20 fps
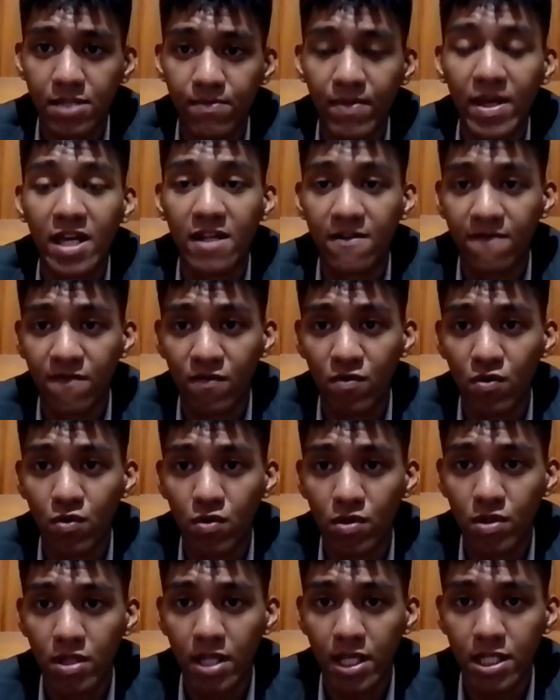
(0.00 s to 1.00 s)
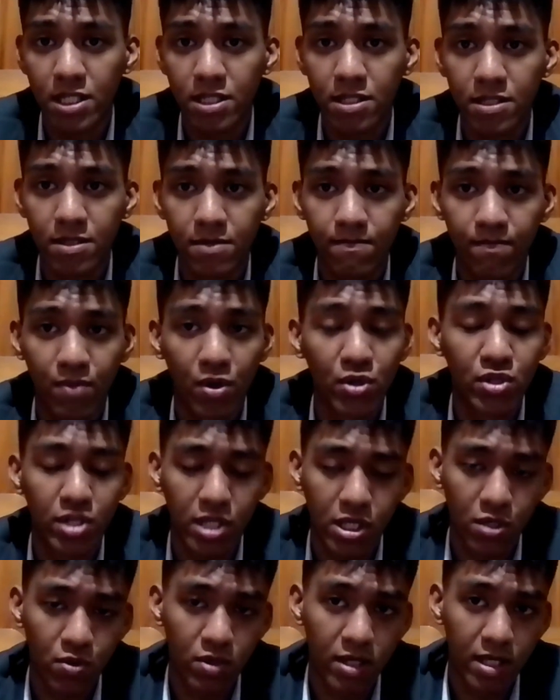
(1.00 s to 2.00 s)
painful, less
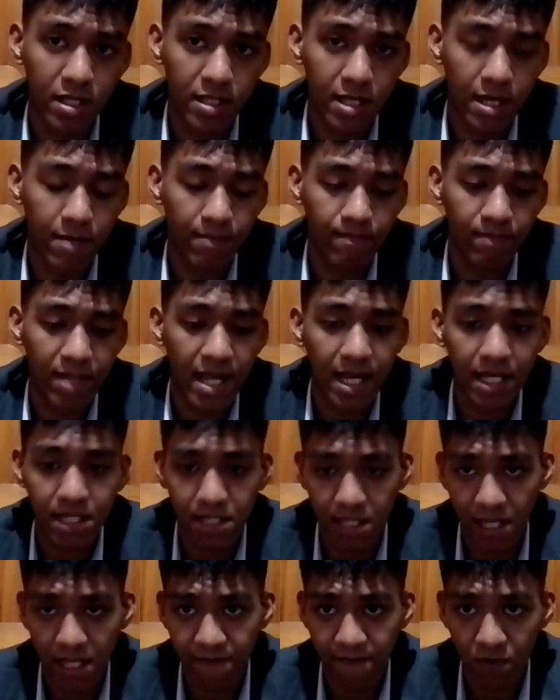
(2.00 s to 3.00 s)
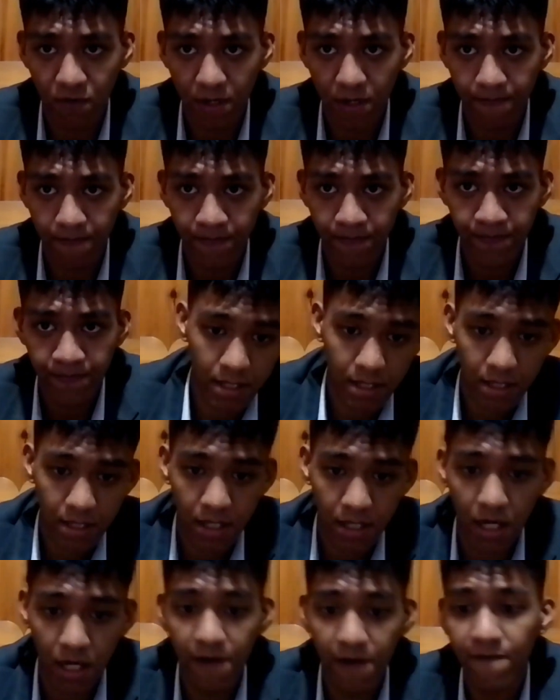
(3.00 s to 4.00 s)
persecuting than black slavery.
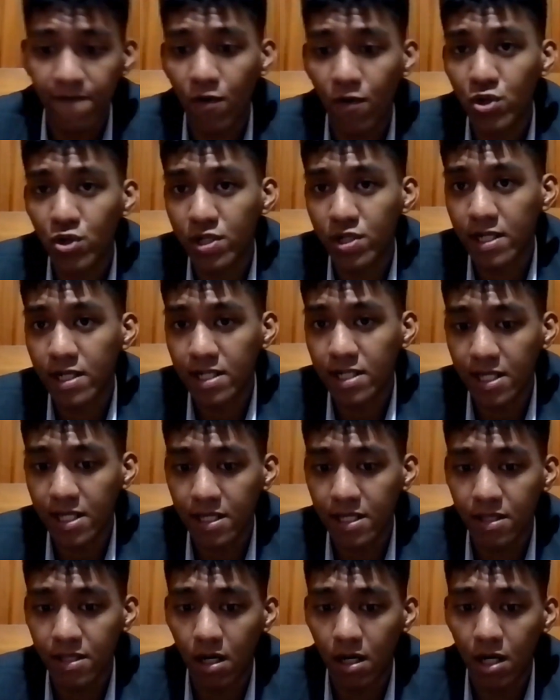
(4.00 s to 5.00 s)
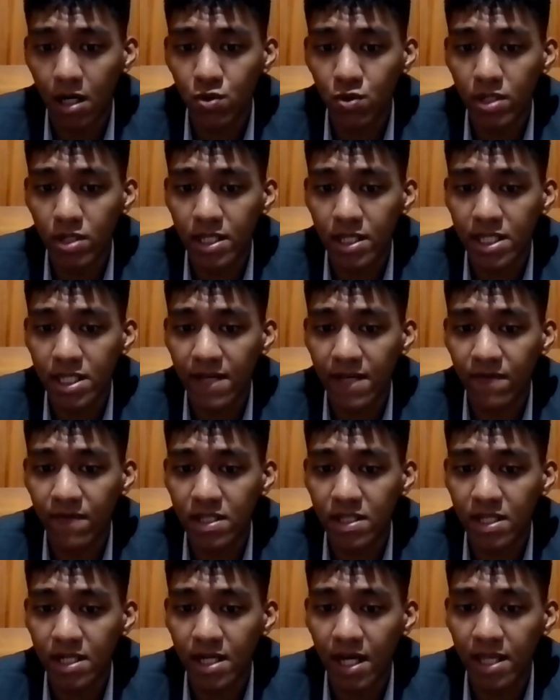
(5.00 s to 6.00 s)
Unfortunately, the
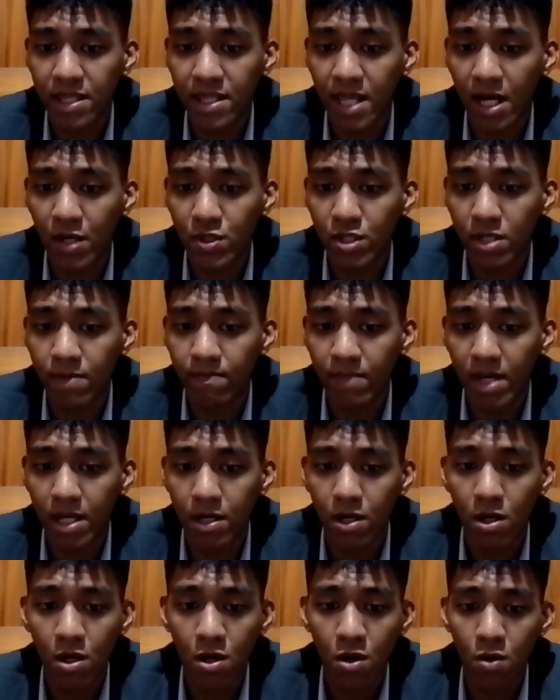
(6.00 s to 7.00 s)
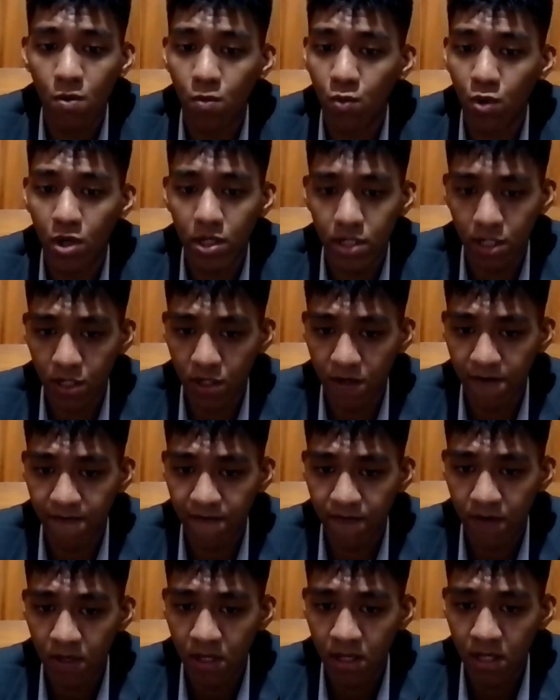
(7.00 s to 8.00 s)
179,000 men weren't enough.
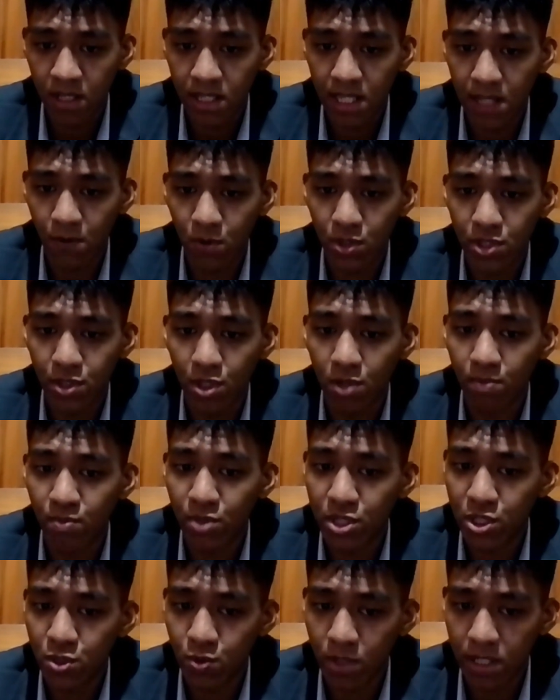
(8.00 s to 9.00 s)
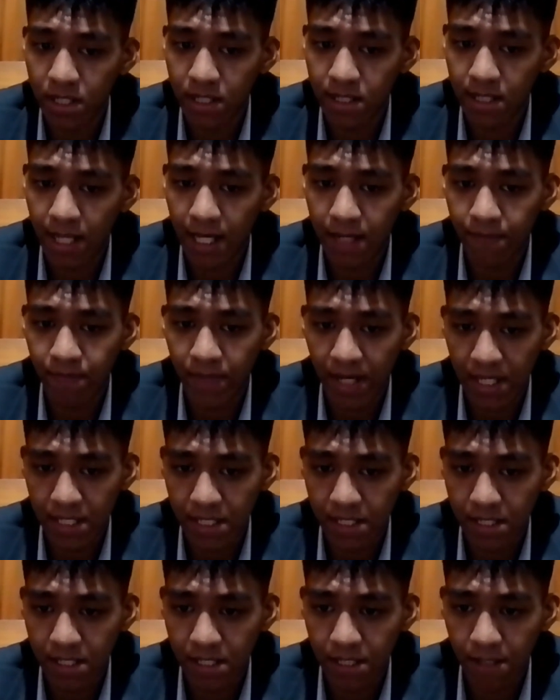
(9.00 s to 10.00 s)
They were still mistreated like
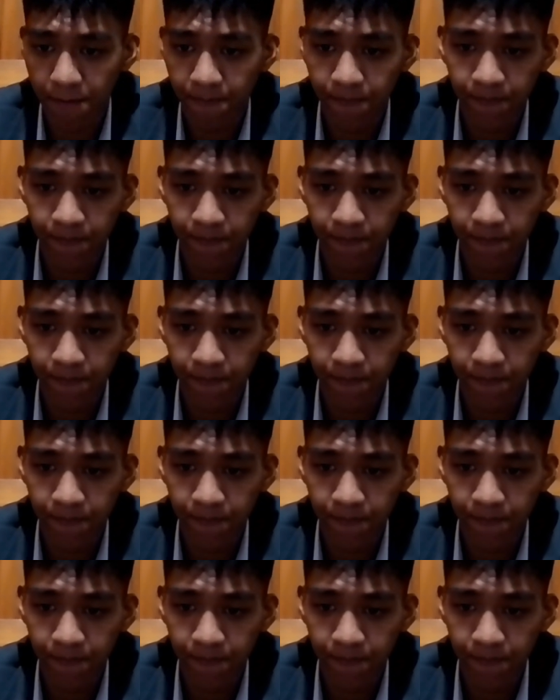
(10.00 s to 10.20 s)
pests.